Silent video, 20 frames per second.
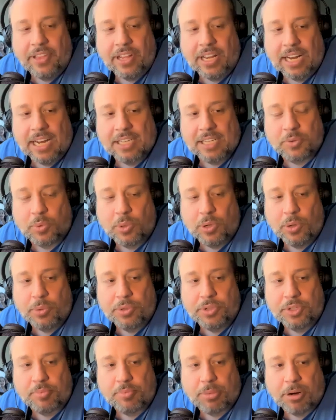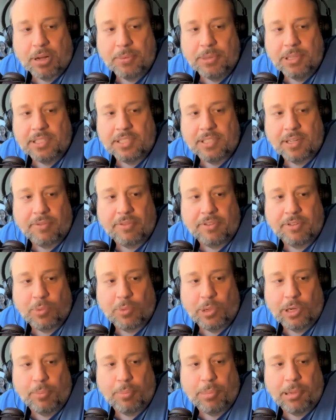the last one, which is probably the toughest
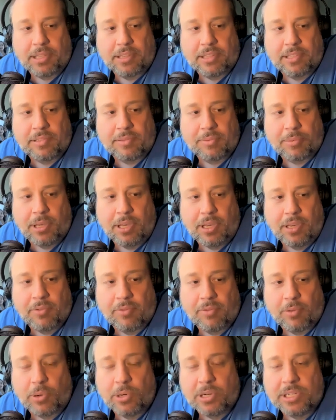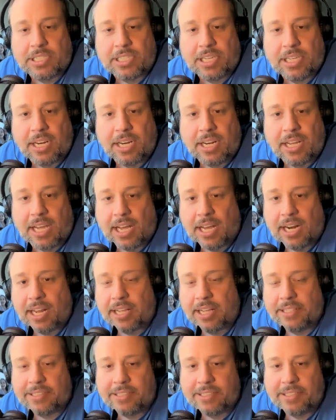one to pick this week, Florida State at
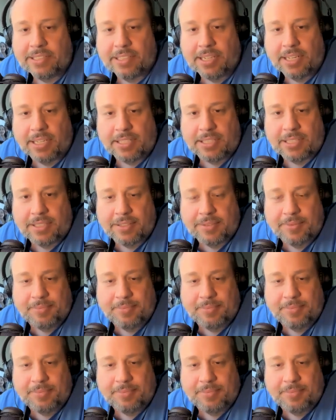NC State.